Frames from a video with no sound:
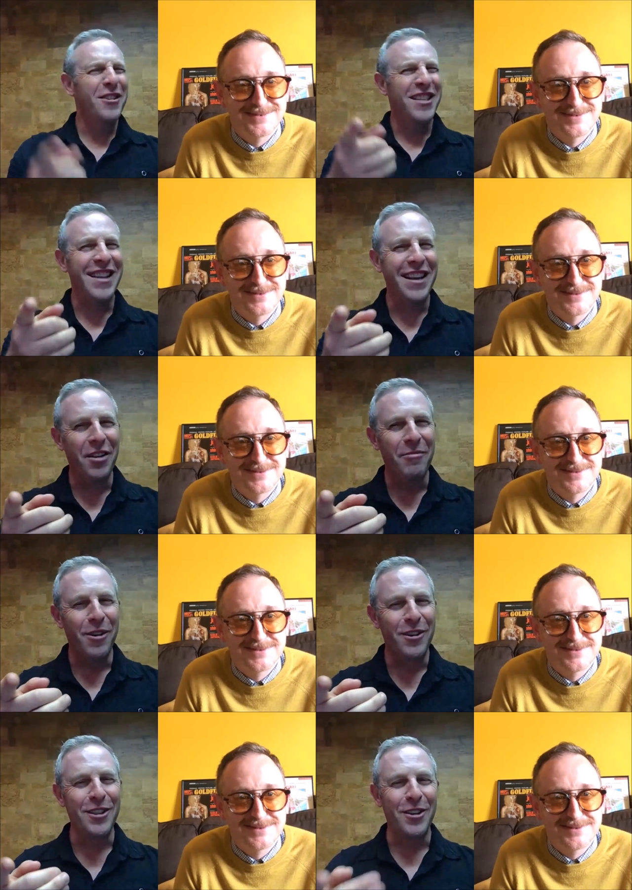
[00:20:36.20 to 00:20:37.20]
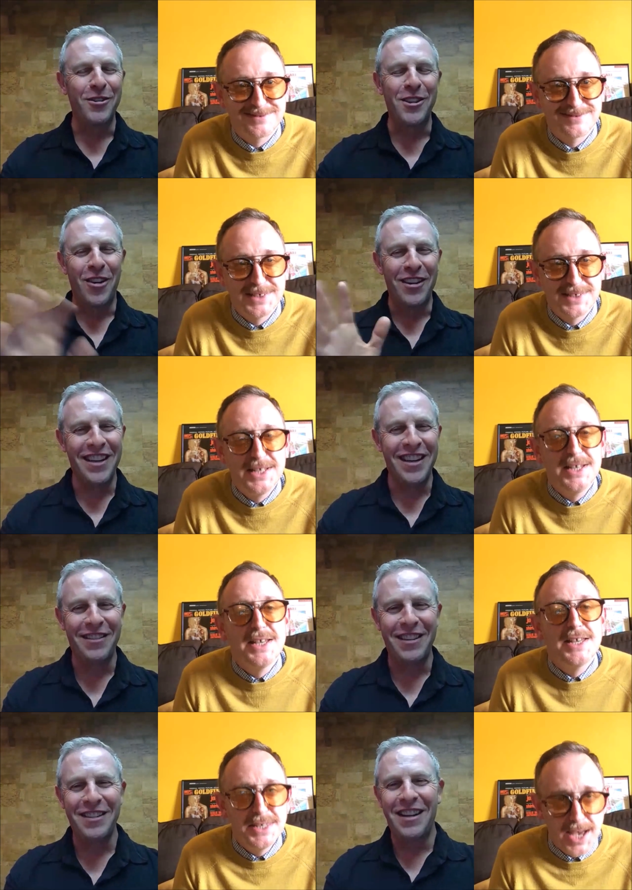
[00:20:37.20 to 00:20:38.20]
Speaker 1: I think you say that in the book too. So uh,
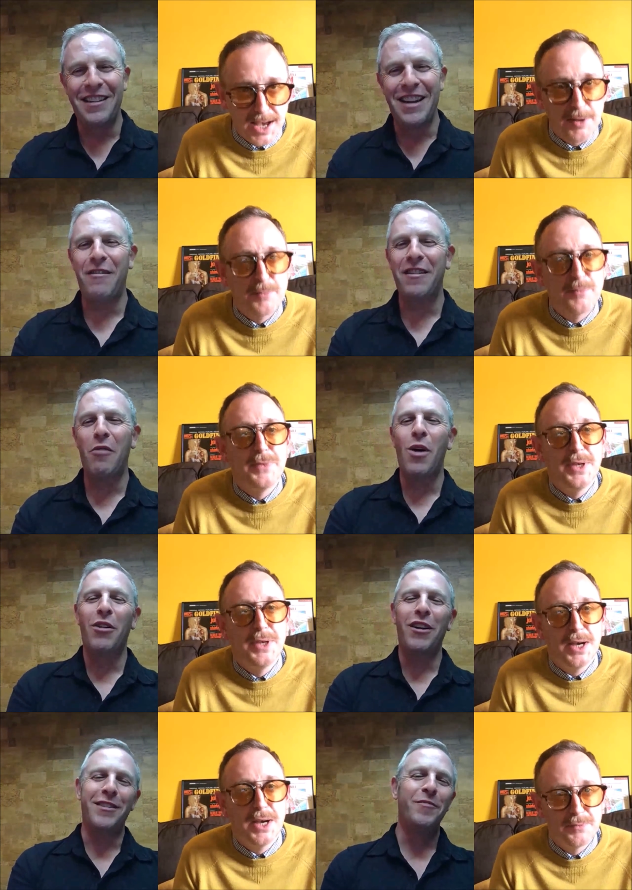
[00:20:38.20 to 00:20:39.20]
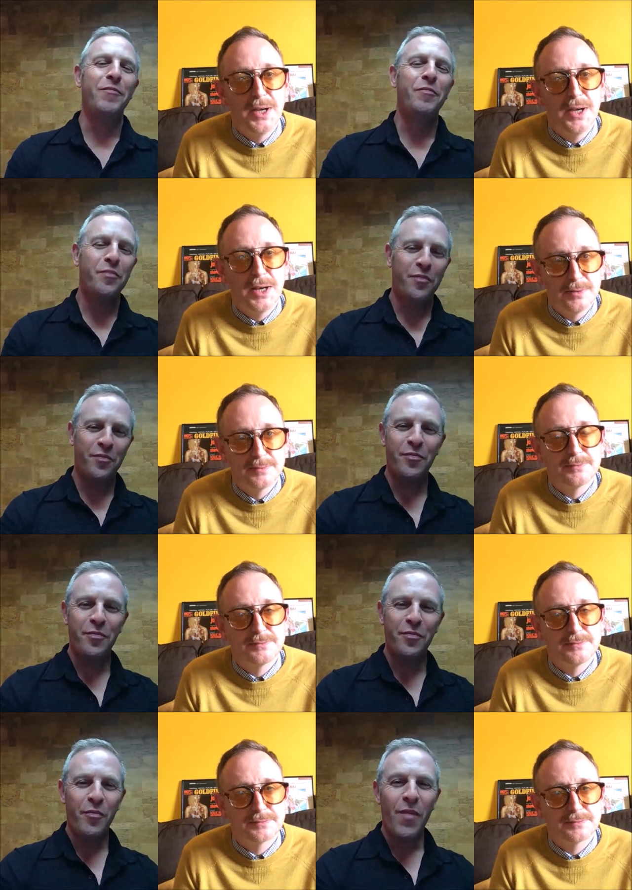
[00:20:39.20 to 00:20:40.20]
yeah, yeah, not, not well hidden.
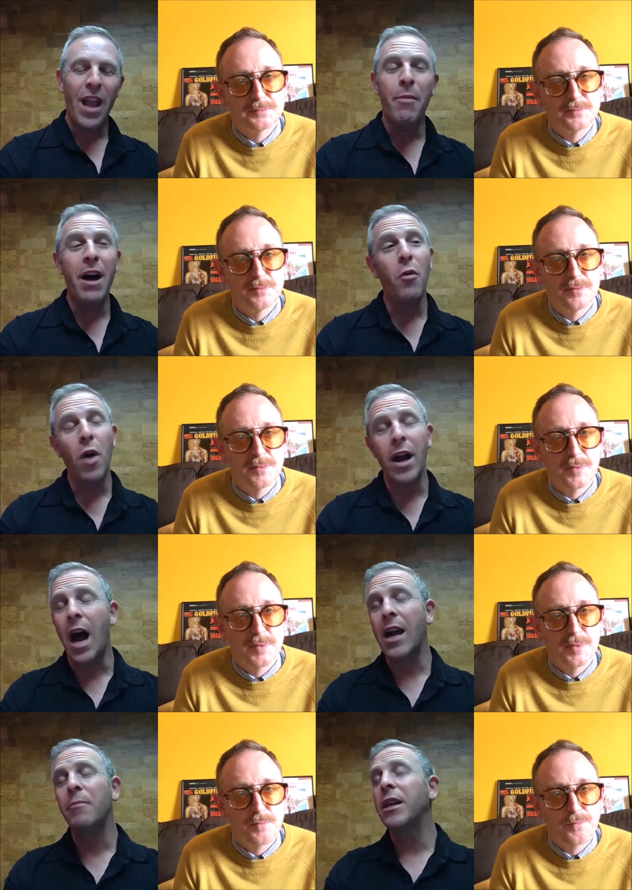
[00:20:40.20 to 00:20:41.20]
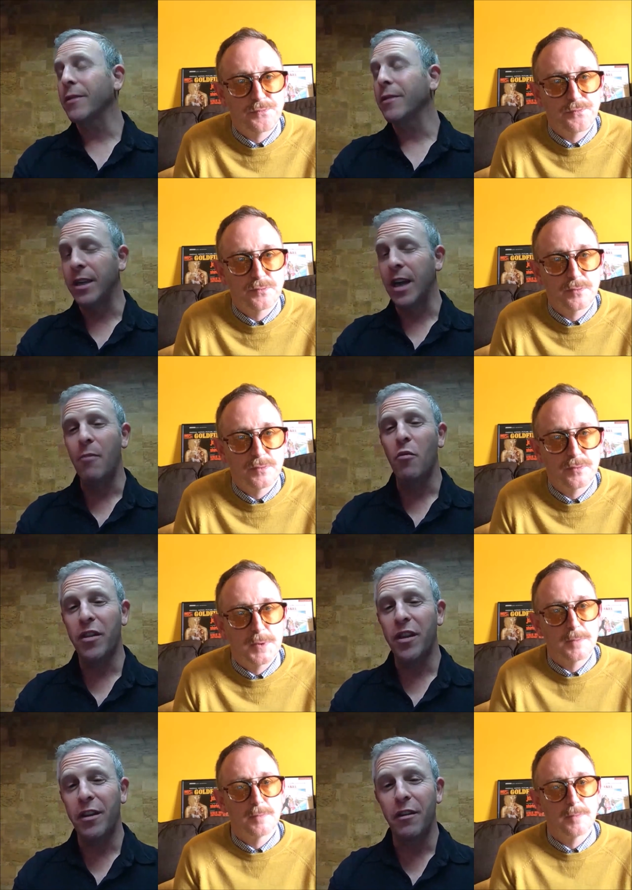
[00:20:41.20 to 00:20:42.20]
And by the way, I am guilty. I'm
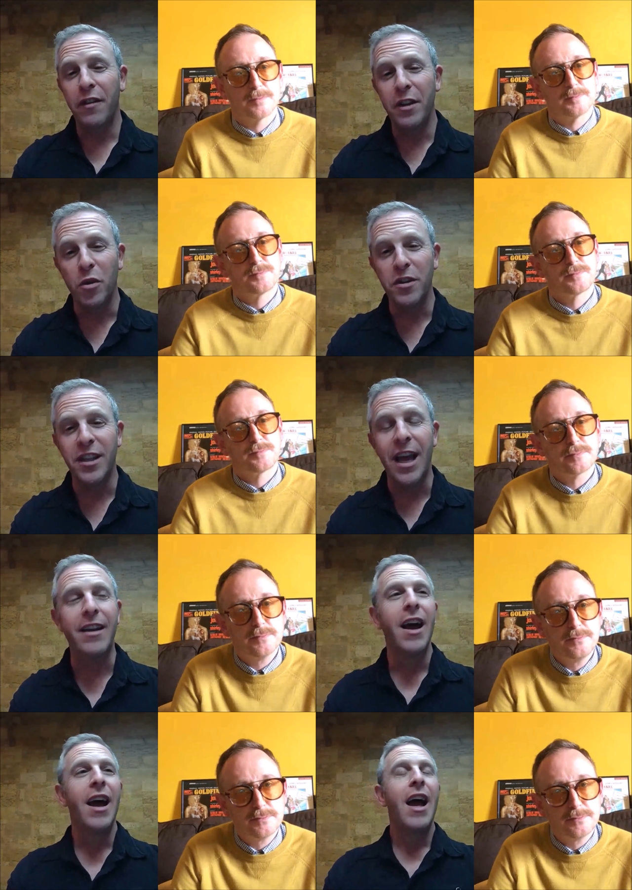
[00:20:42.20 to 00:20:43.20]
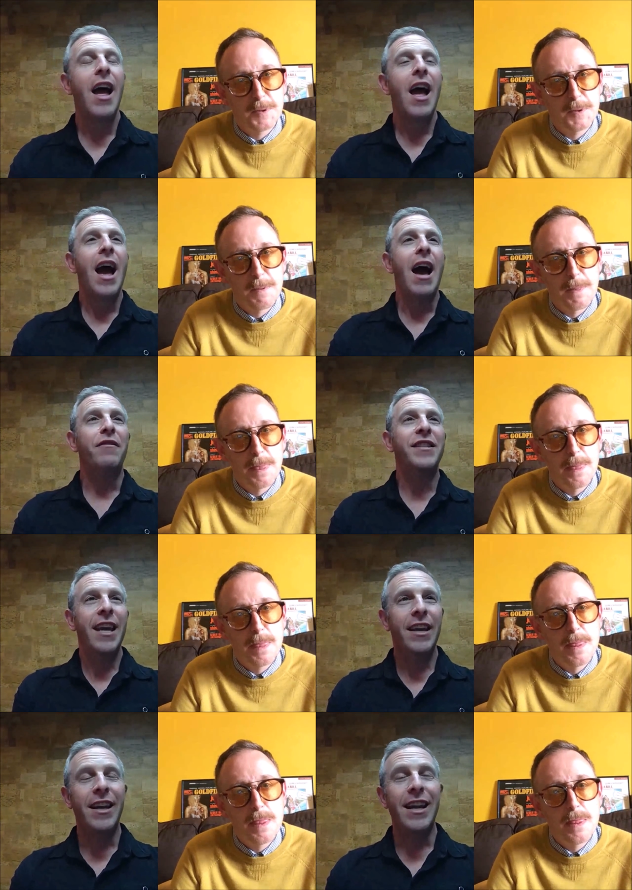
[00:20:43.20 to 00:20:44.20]
one of the individuals that have
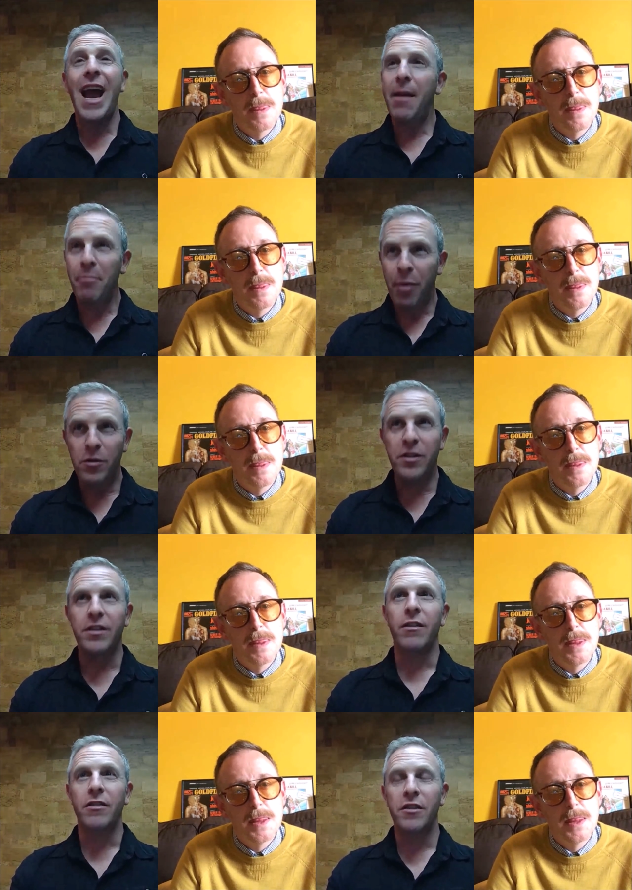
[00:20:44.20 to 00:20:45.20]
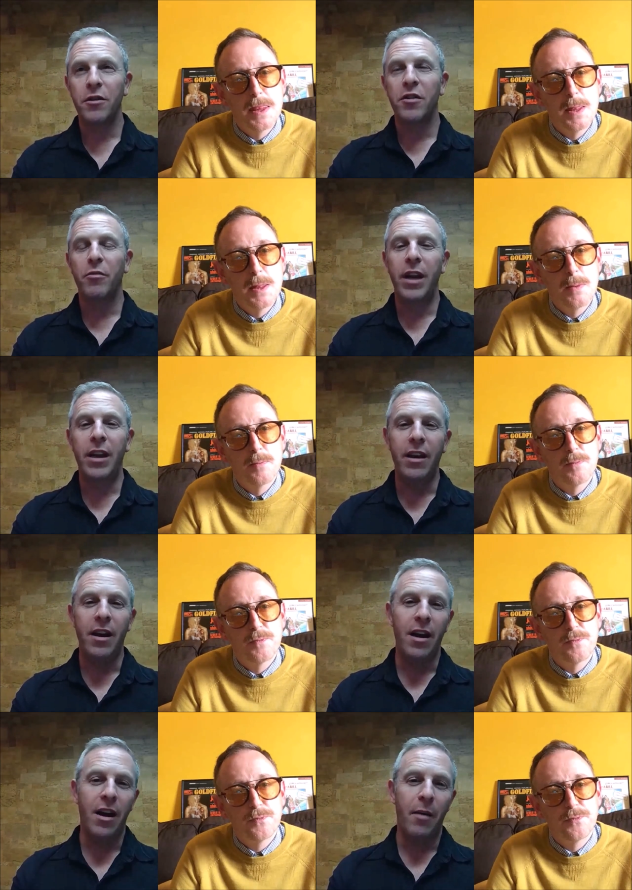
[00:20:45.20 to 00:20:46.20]
taken and posted on social
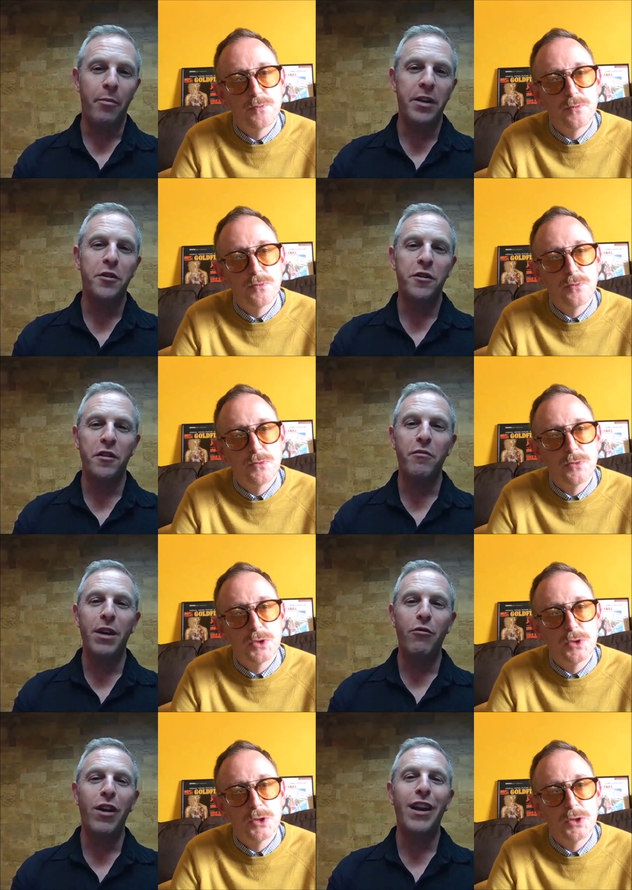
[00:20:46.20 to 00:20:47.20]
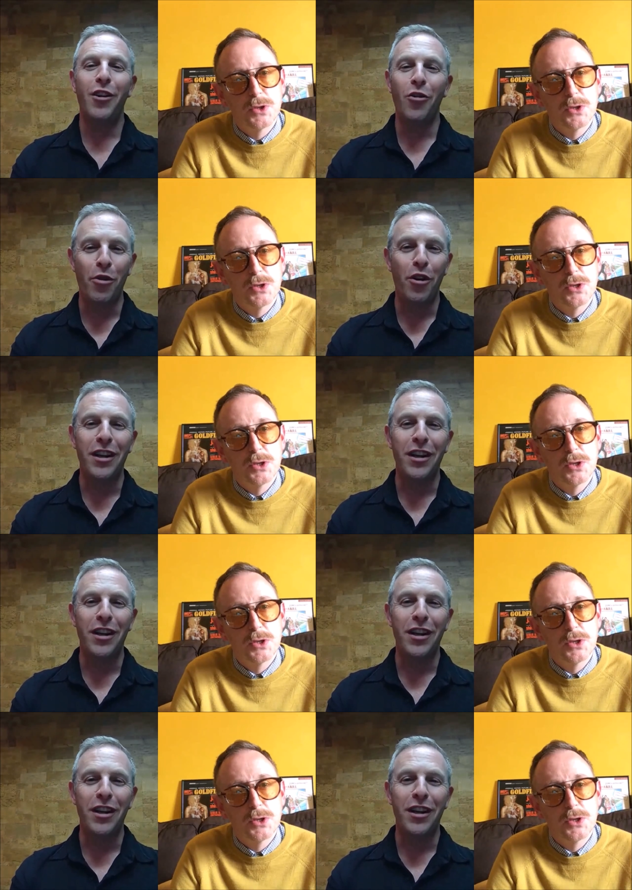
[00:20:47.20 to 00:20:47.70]
media uh, pictures of me reading your